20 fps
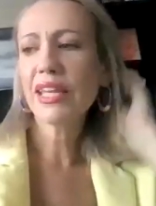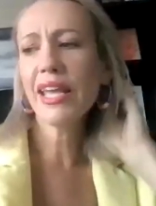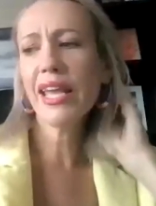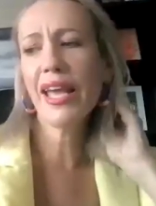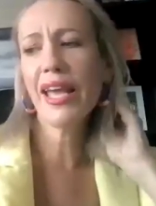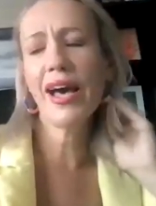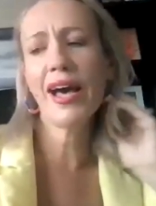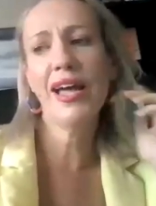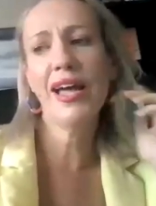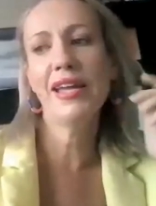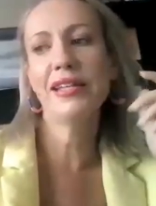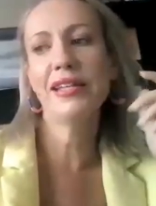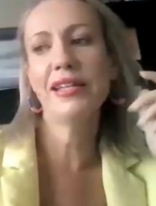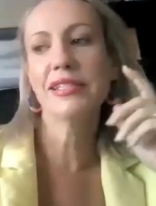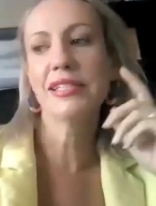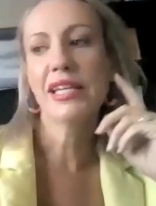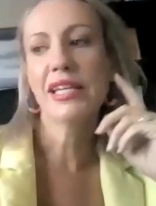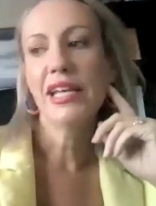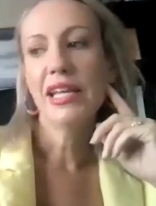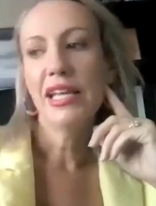And
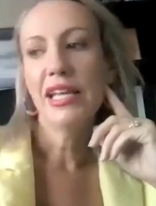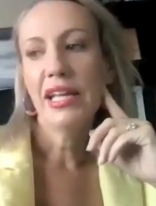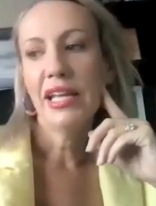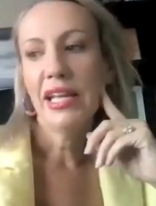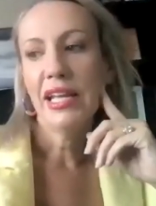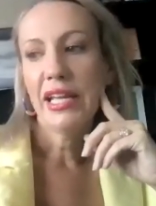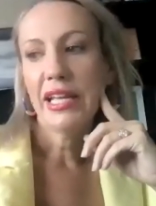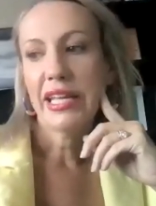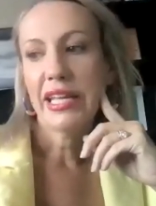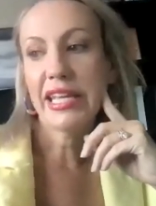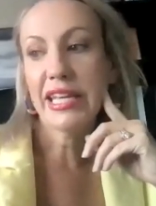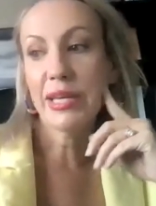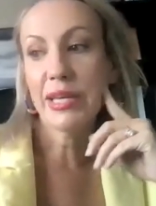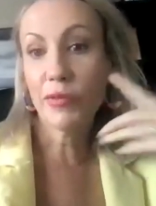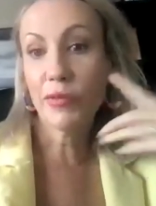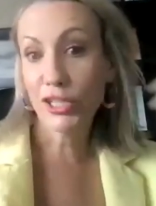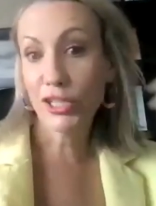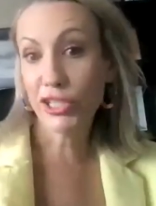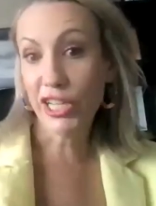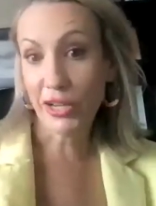he
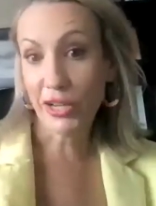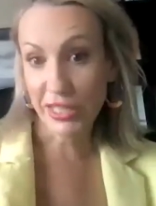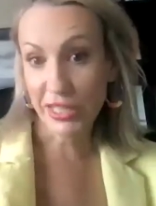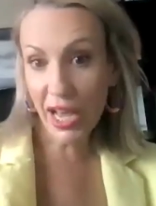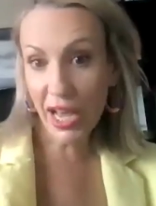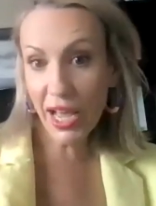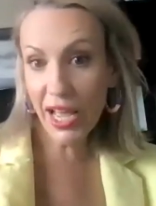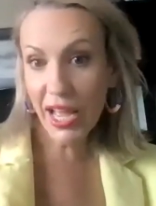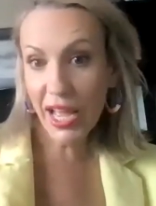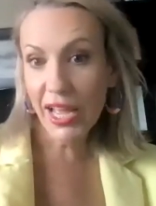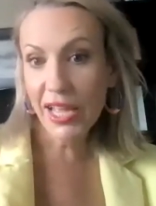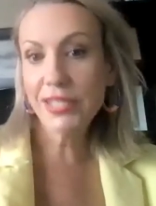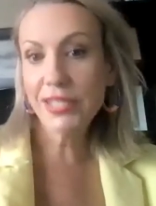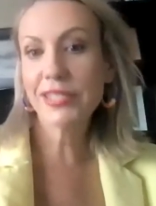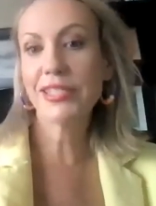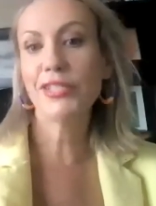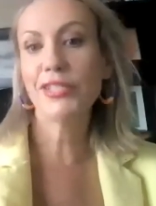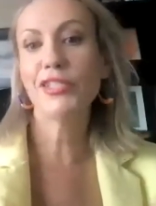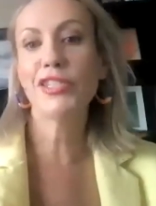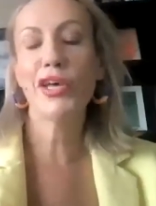reached out to
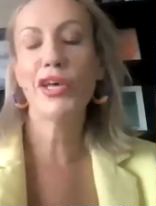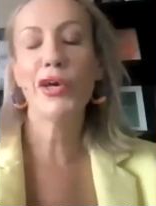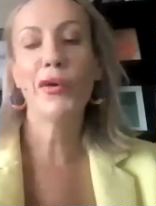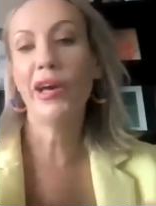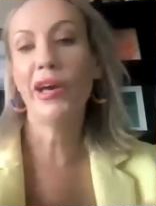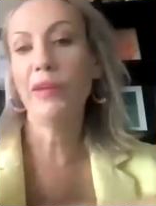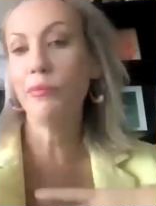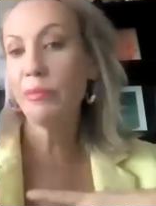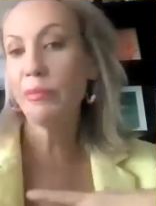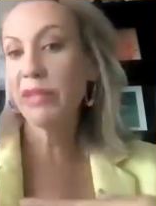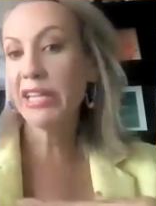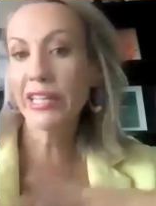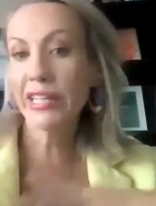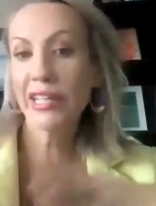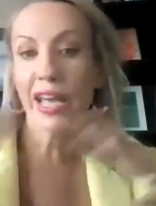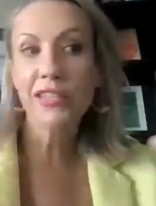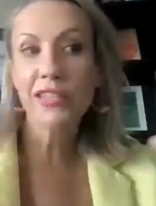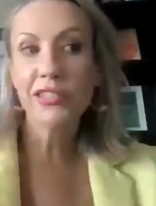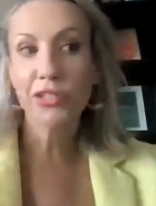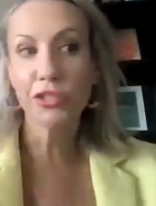us. And so I
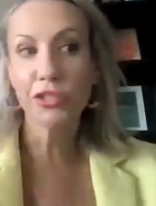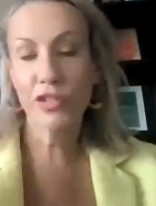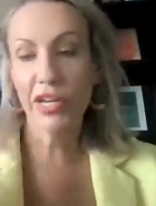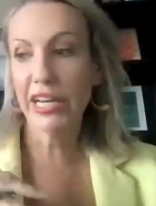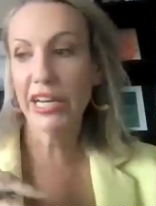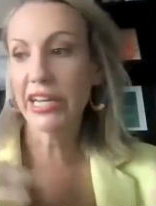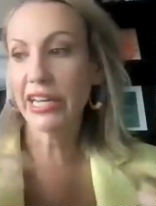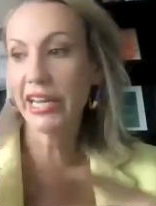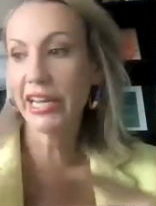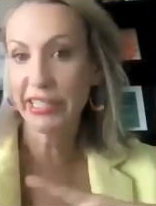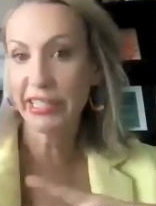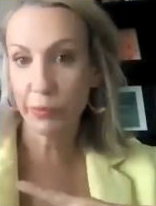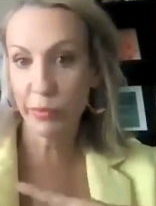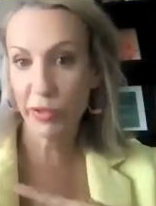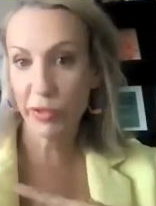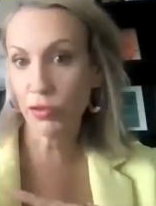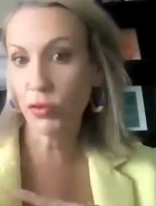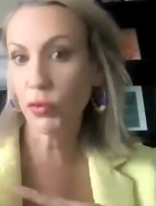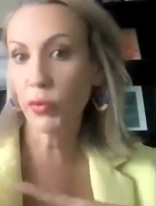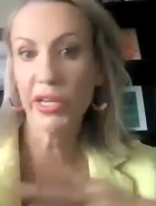started trying to connect him
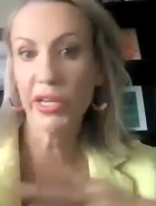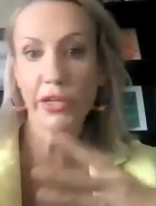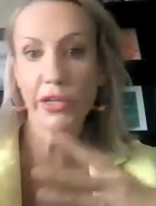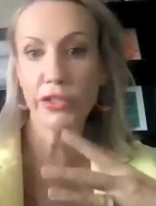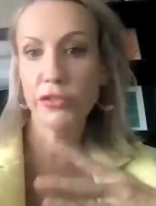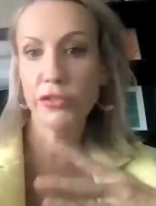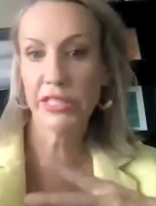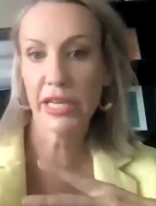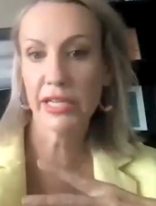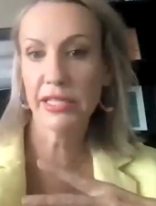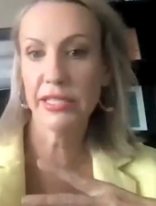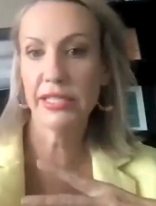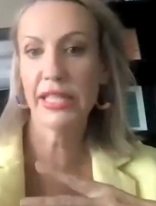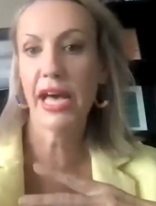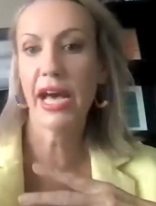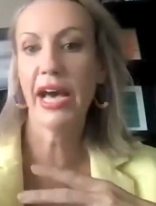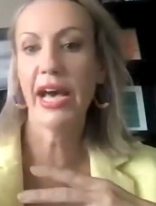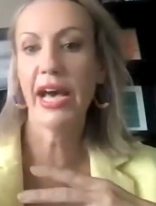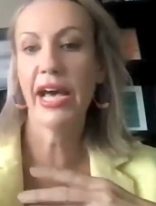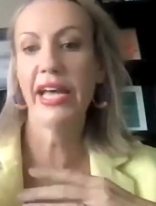with a lawyer who does
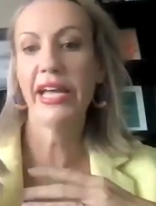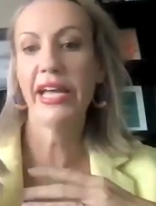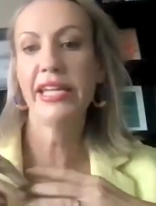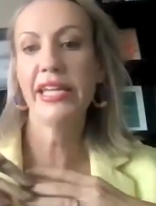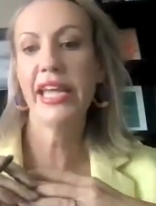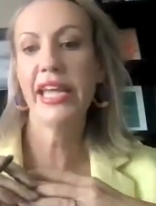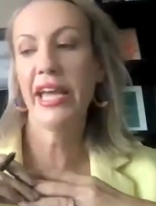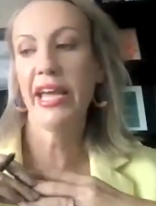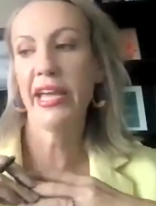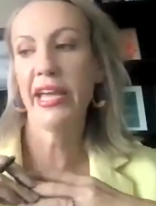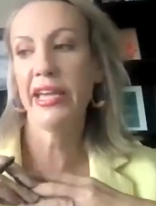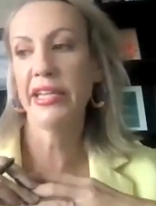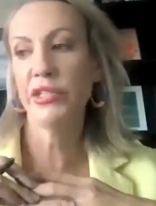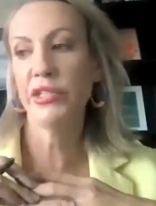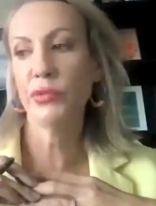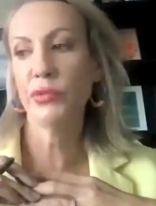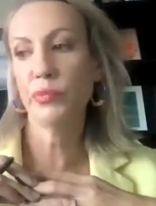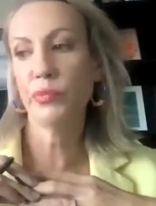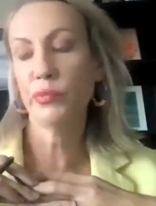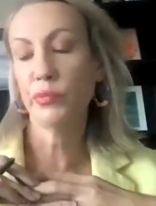that.
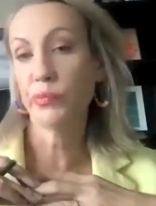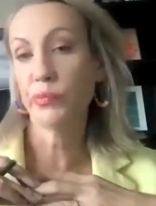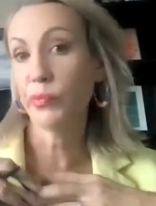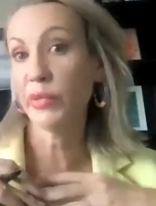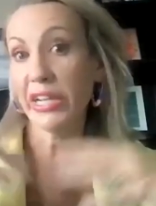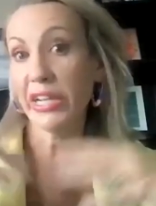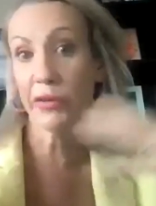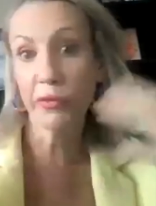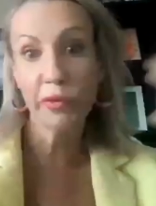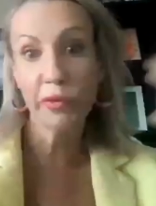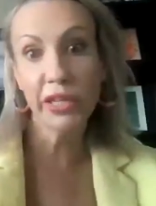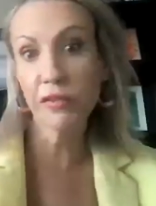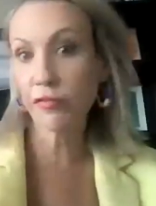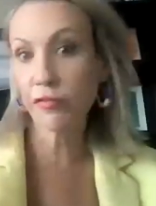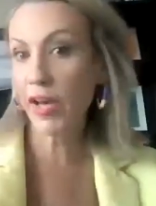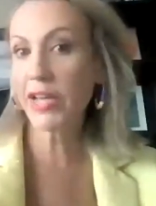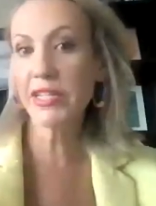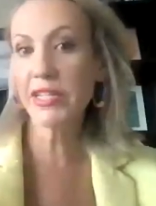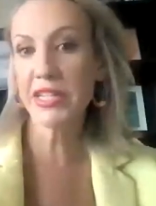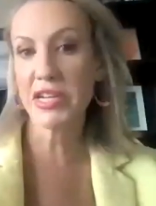And we didn't really
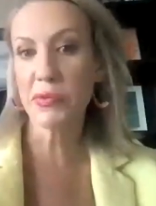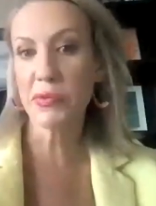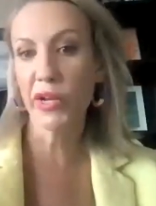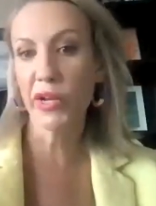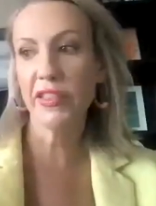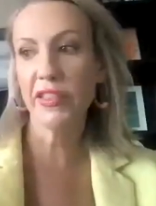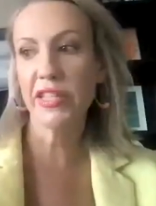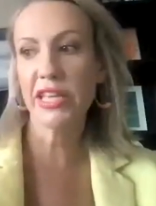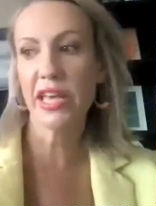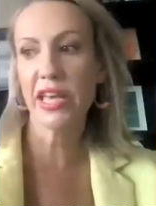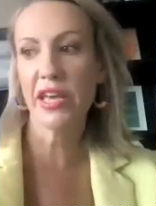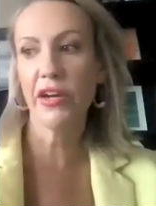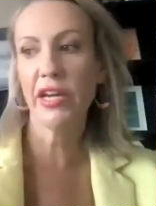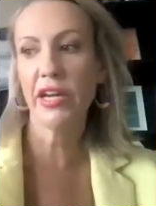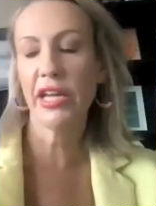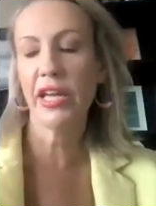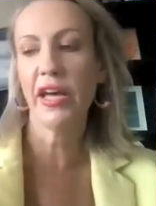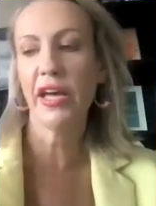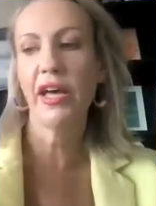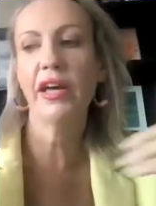find anyone in the
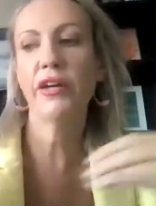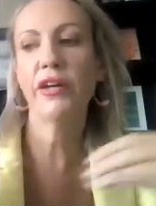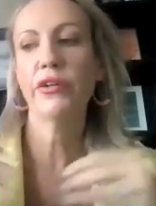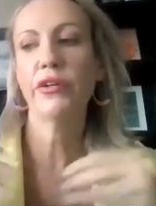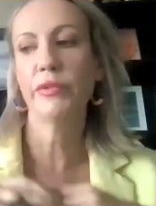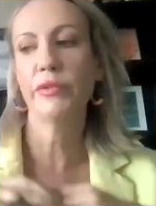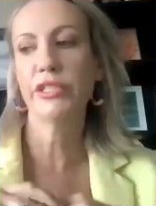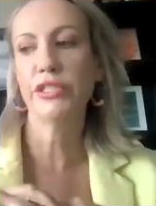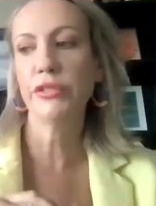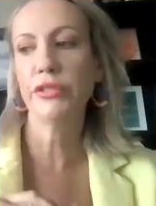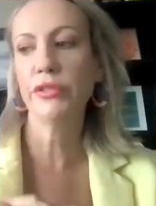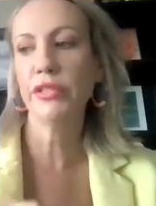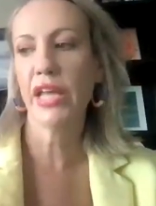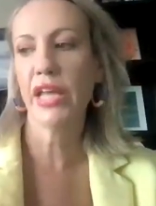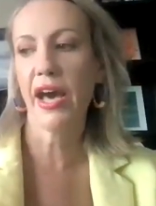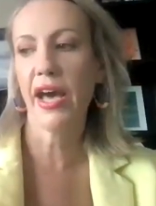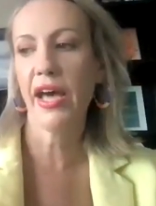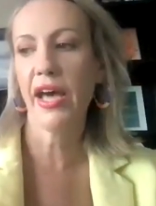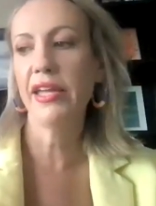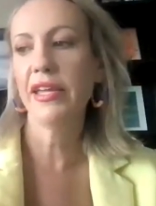area who would do
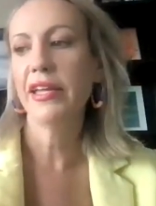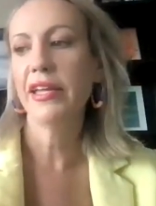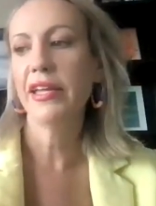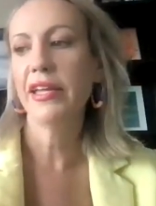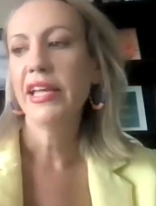that.